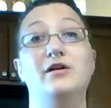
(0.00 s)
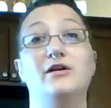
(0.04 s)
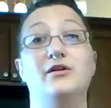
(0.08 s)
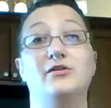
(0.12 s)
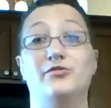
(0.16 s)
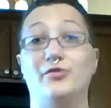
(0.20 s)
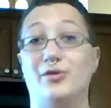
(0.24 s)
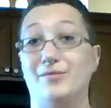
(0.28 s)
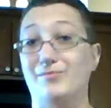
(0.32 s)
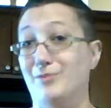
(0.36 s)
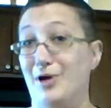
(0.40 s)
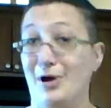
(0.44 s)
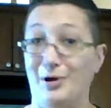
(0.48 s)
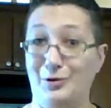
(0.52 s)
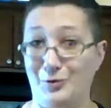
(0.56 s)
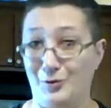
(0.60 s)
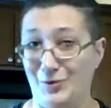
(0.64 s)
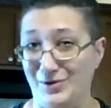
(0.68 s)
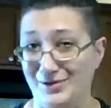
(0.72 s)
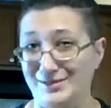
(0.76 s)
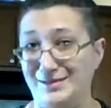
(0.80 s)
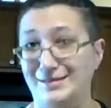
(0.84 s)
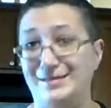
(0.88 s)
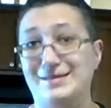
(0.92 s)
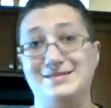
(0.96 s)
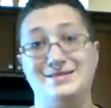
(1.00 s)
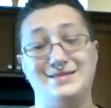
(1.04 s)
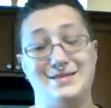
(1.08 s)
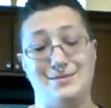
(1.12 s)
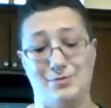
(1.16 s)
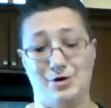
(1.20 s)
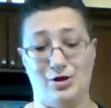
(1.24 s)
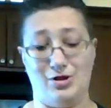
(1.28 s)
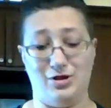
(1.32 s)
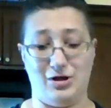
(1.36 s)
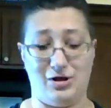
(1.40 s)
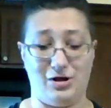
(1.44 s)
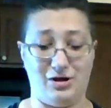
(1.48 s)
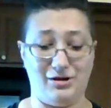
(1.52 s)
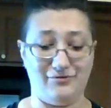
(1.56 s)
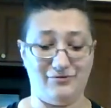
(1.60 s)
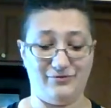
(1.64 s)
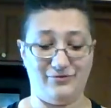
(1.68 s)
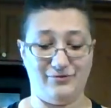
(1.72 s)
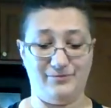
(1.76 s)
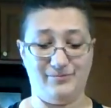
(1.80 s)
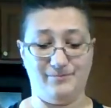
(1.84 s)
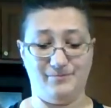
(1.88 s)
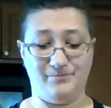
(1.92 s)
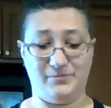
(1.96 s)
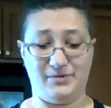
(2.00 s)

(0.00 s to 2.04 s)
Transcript: so I'm not going to list them all off.